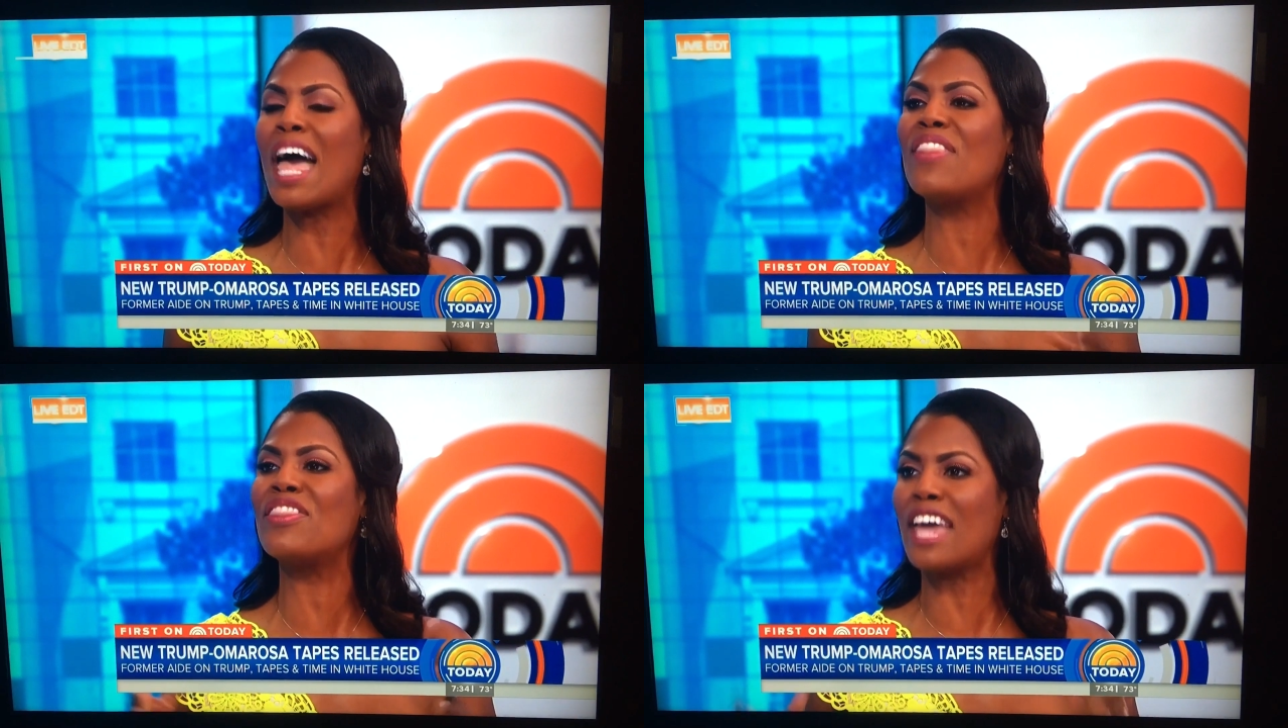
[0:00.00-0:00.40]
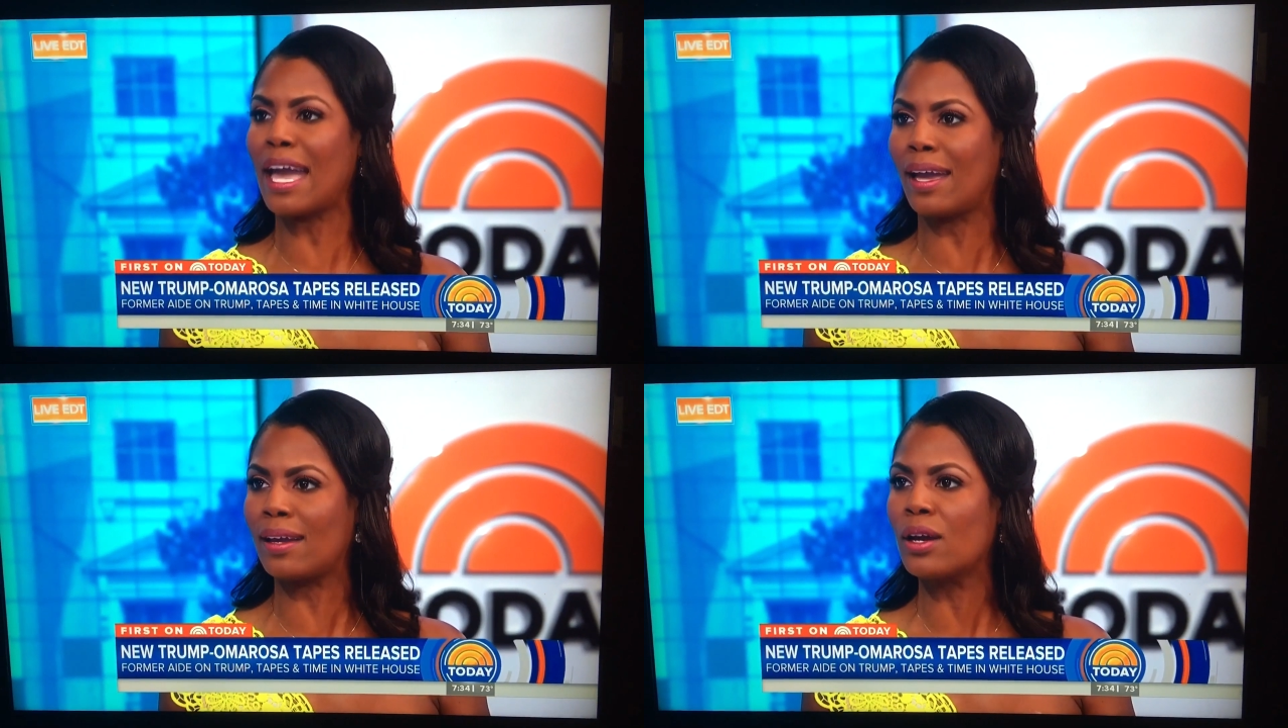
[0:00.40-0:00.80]
and
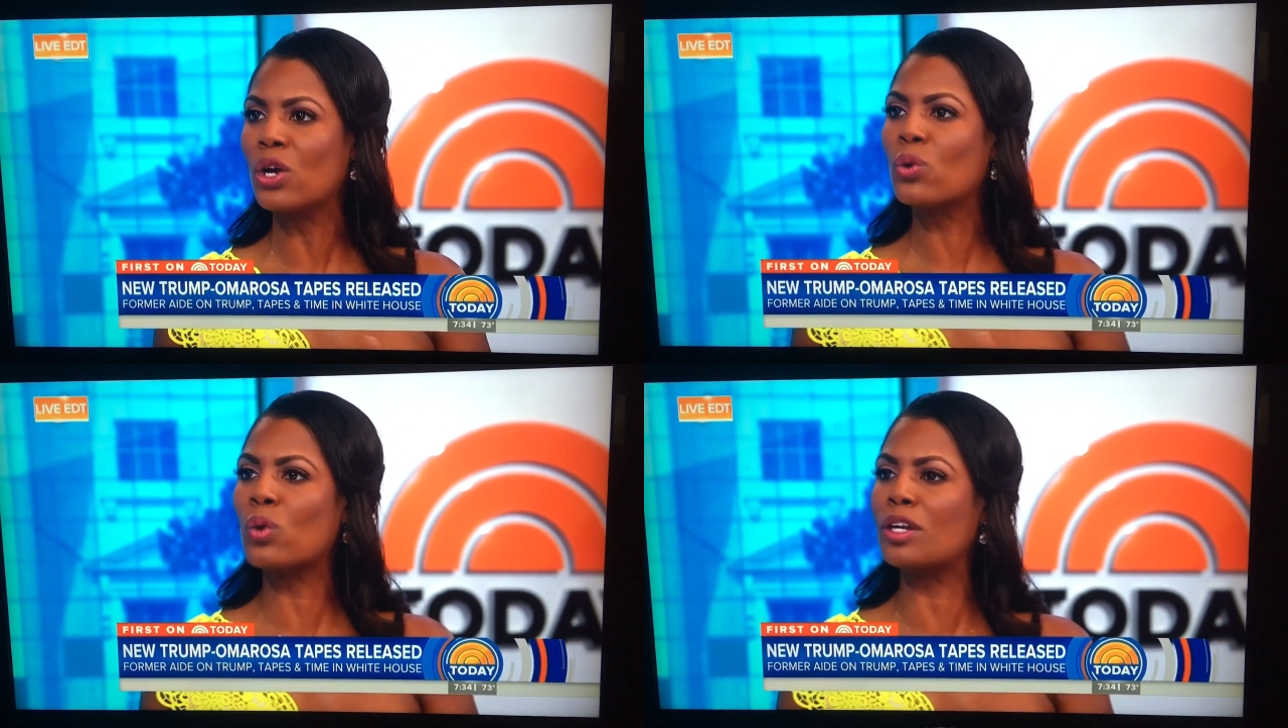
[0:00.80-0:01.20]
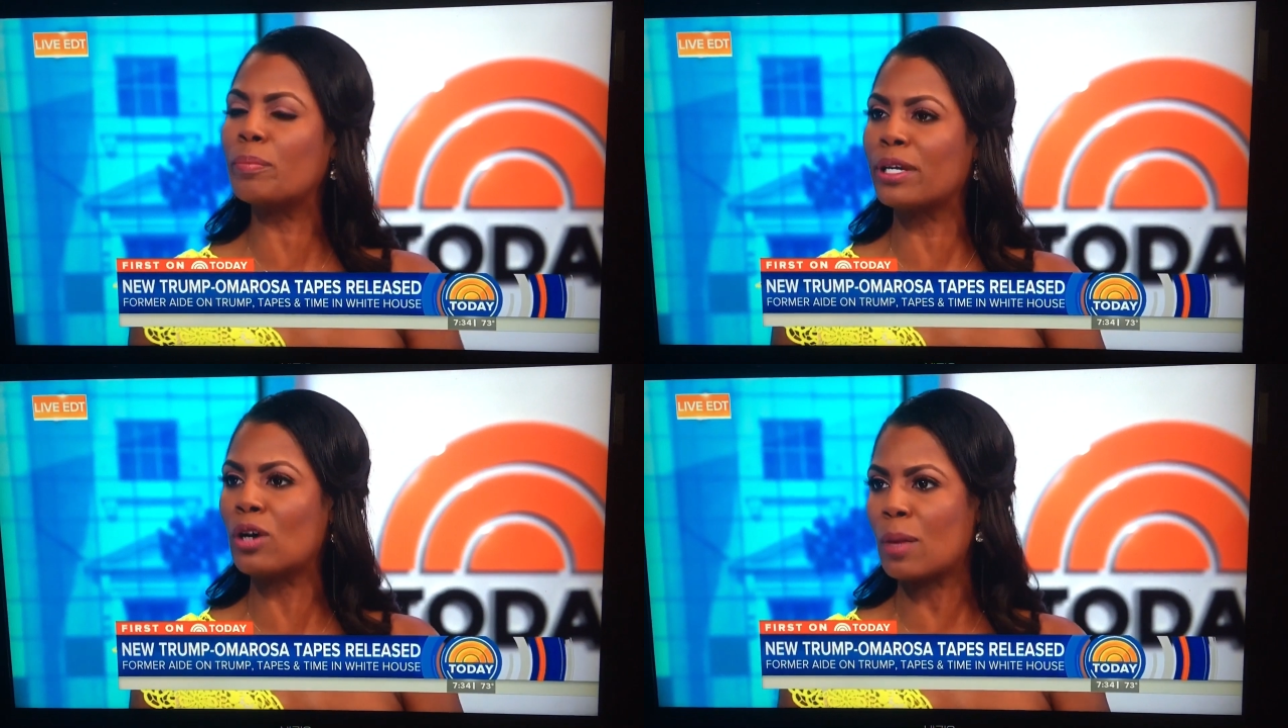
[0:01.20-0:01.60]
they run a
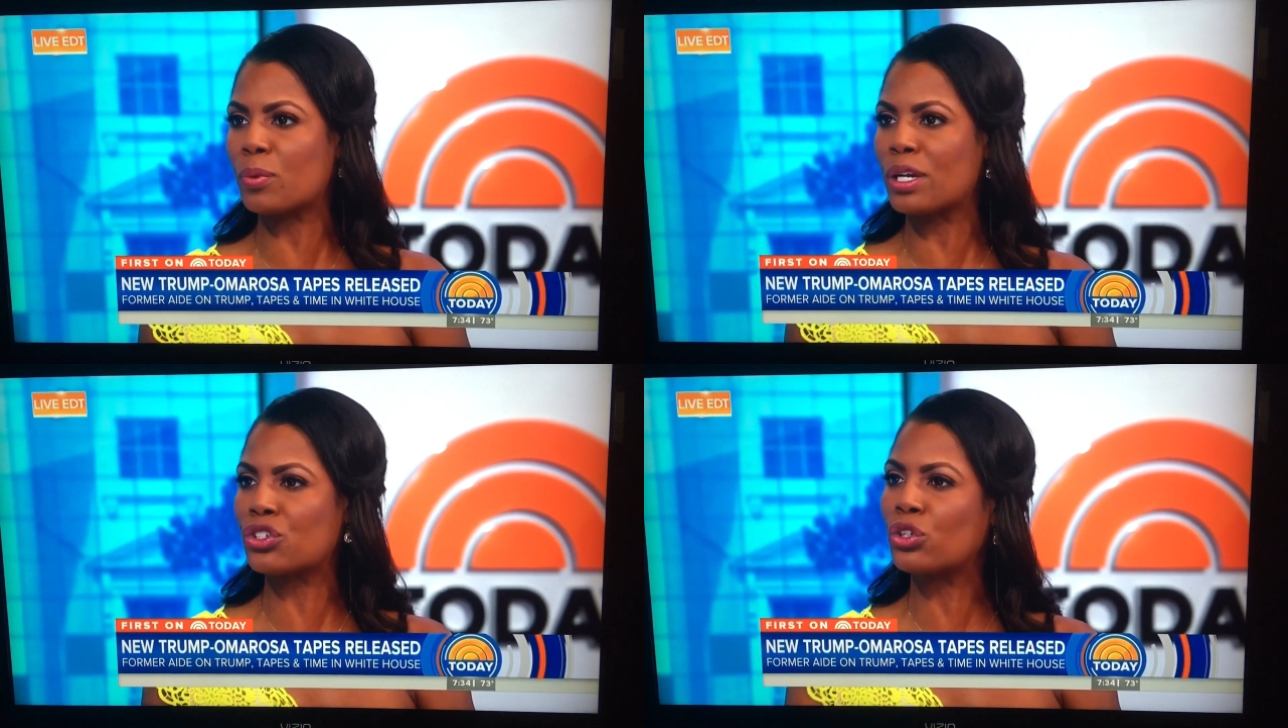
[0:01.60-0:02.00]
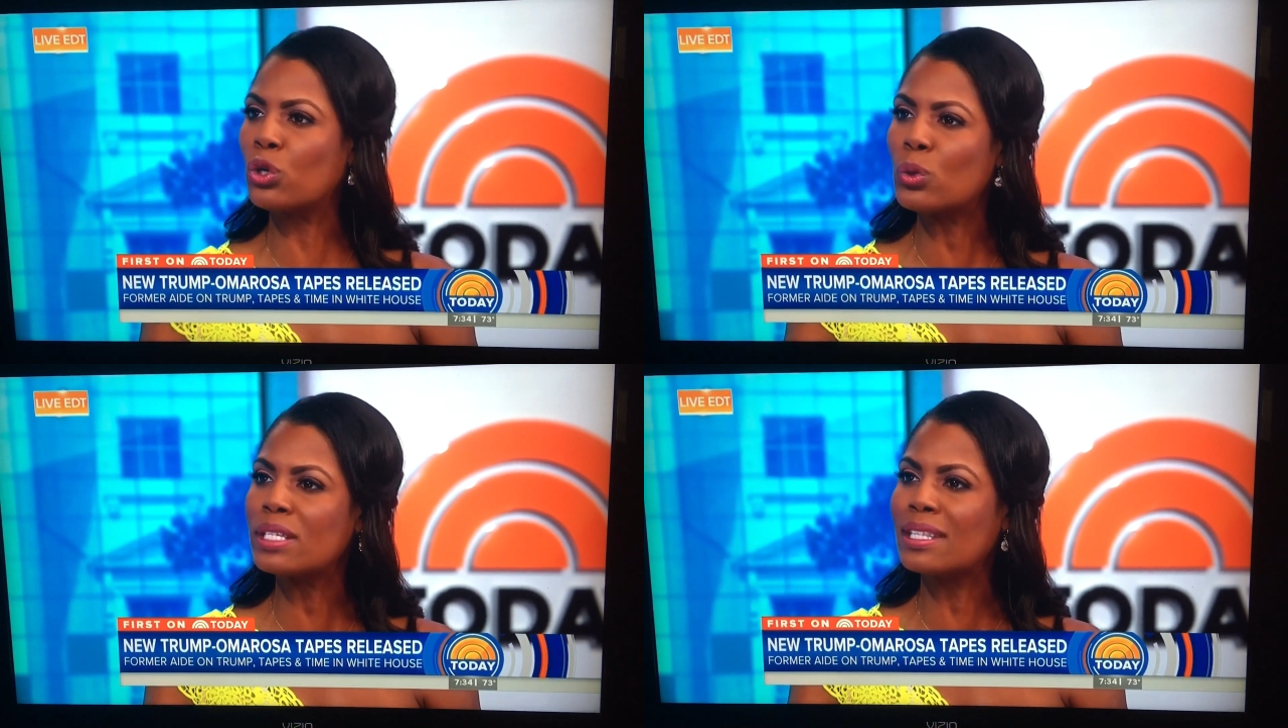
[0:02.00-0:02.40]
big operation. Back
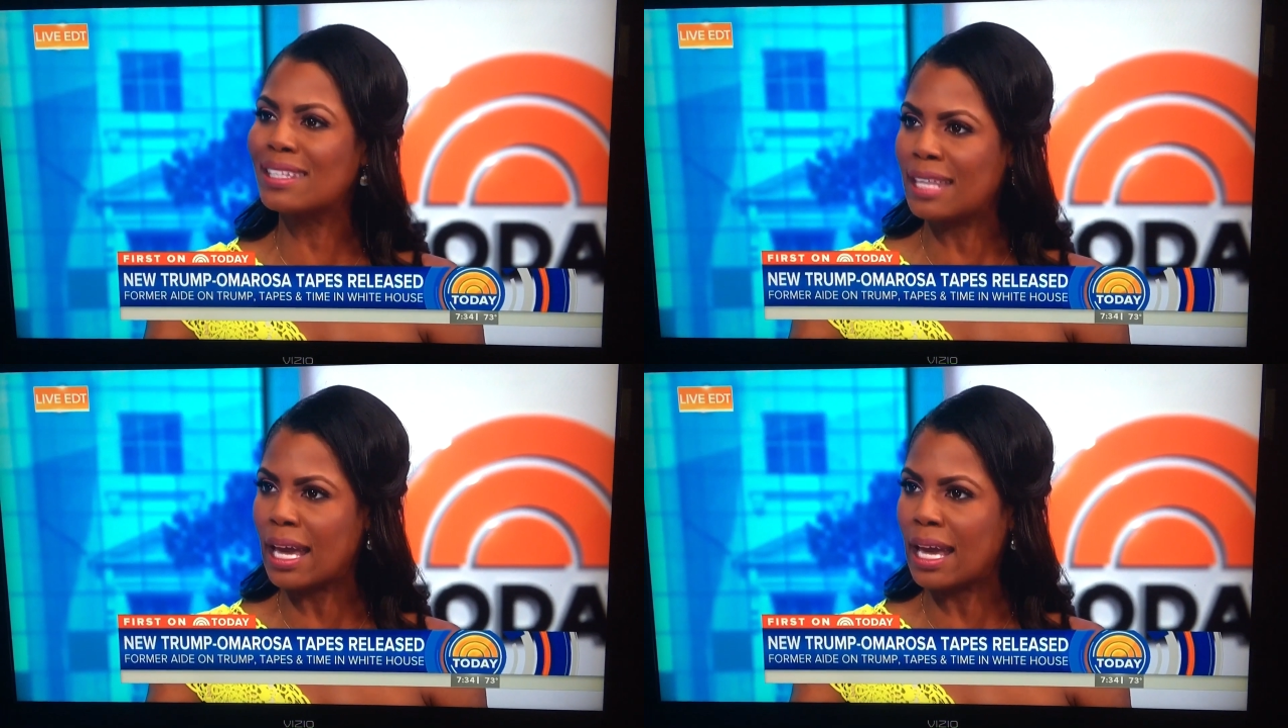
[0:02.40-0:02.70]
Who is the, the